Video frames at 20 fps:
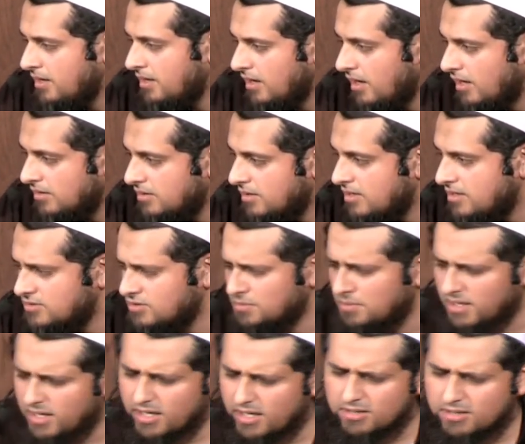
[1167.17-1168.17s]
Allah
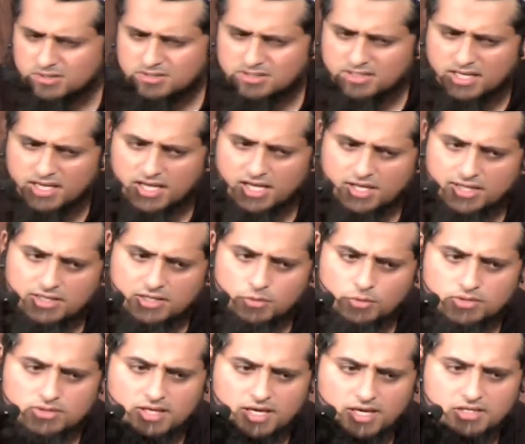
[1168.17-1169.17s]
subhanahu wa ta'ala
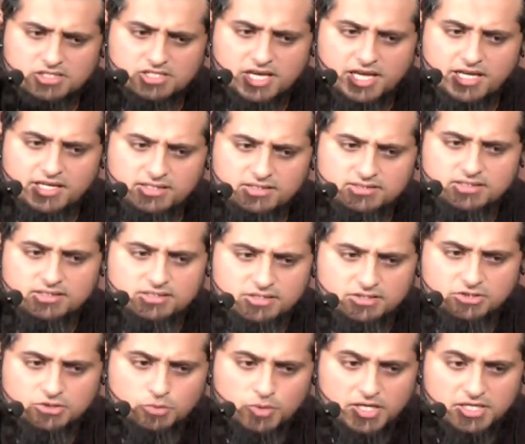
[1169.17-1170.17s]
will not change the
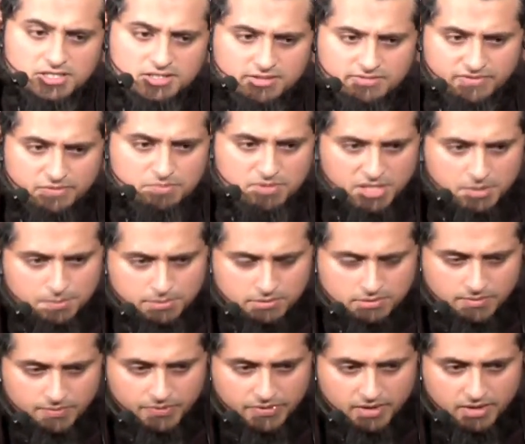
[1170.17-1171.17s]
situation of a
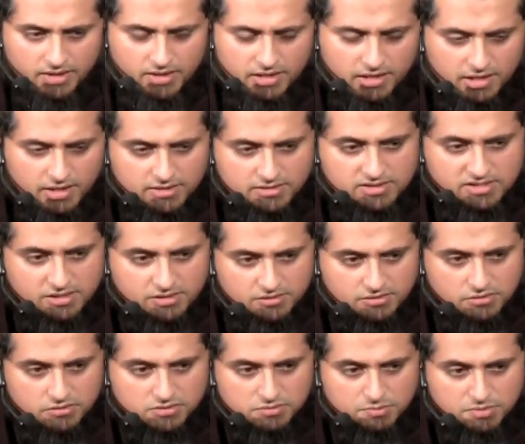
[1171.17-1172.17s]
people until
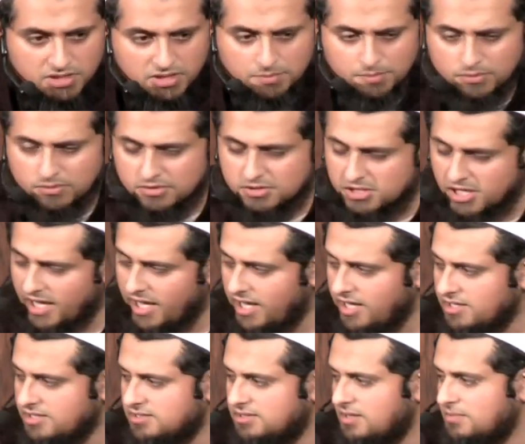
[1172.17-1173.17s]
those people
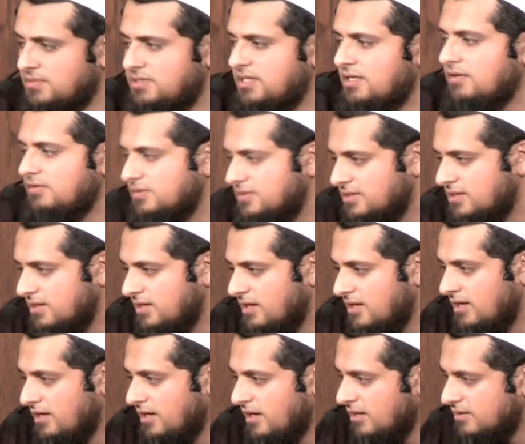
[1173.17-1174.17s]
change themselves,
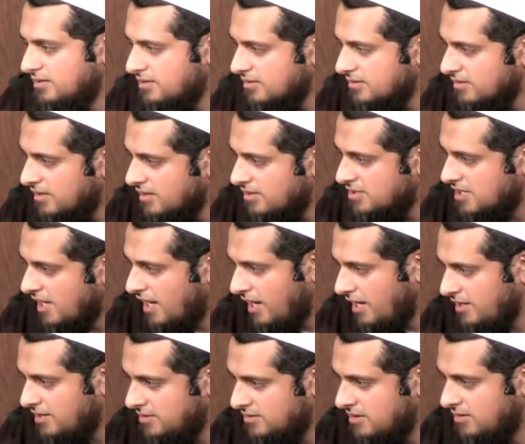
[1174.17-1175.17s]
until they
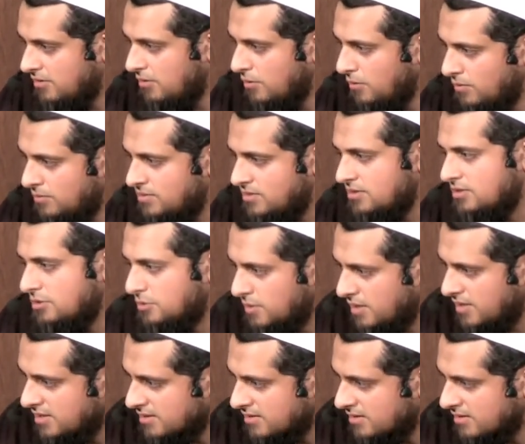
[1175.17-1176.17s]
change their own
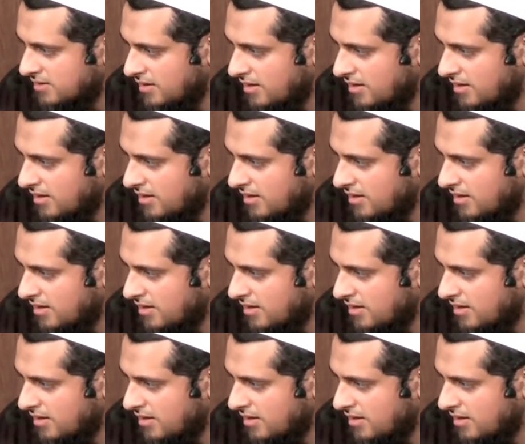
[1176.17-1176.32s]
situation.